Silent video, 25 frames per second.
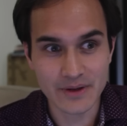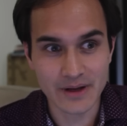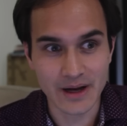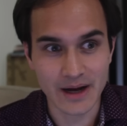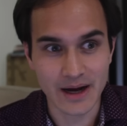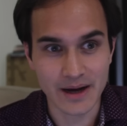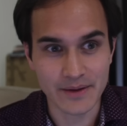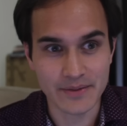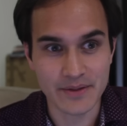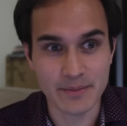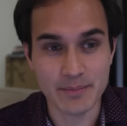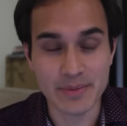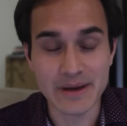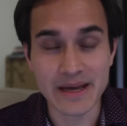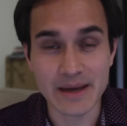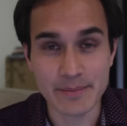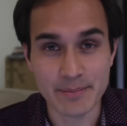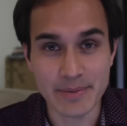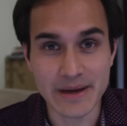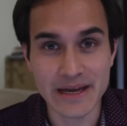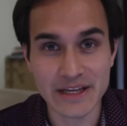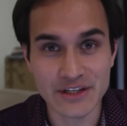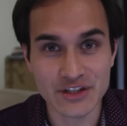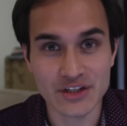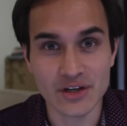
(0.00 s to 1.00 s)
the bigger
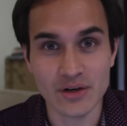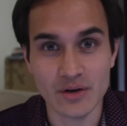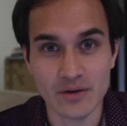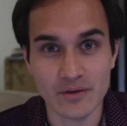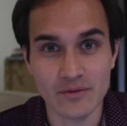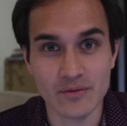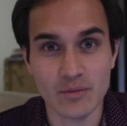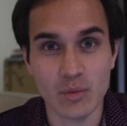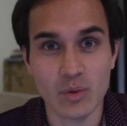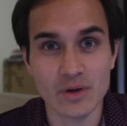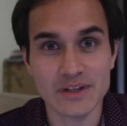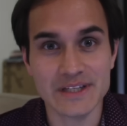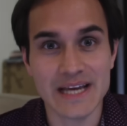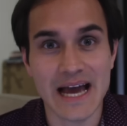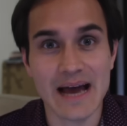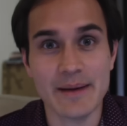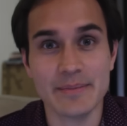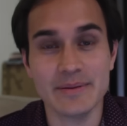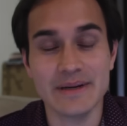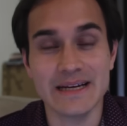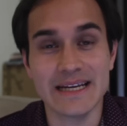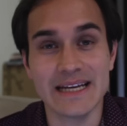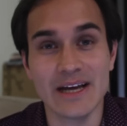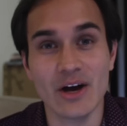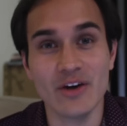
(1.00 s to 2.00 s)
picture of what's
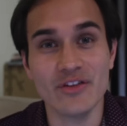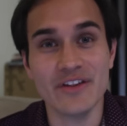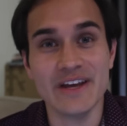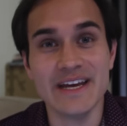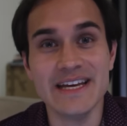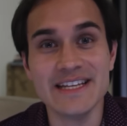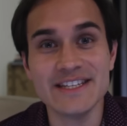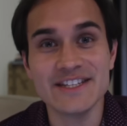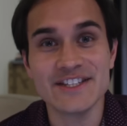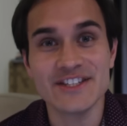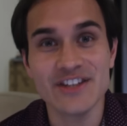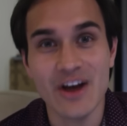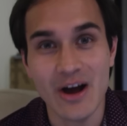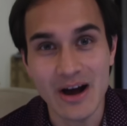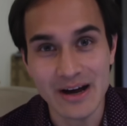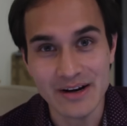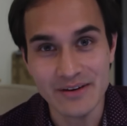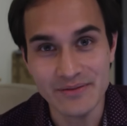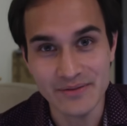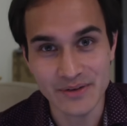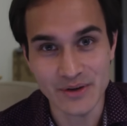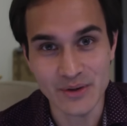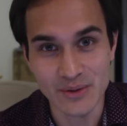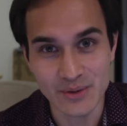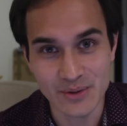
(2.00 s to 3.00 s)
happening on the inside
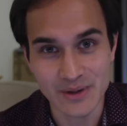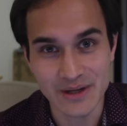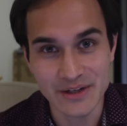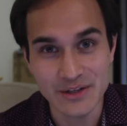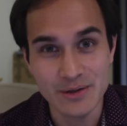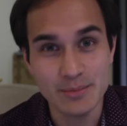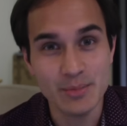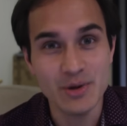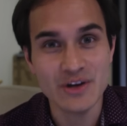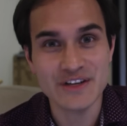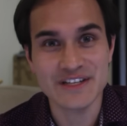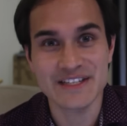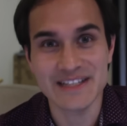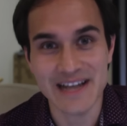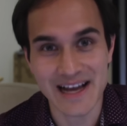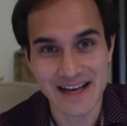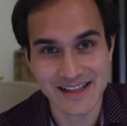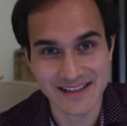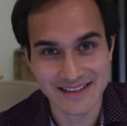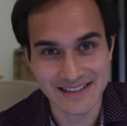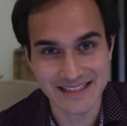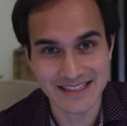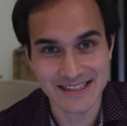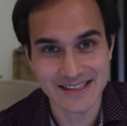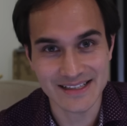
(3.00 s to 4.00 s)
of you, in your
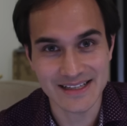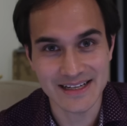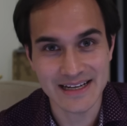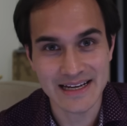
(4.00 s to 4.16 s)
personality,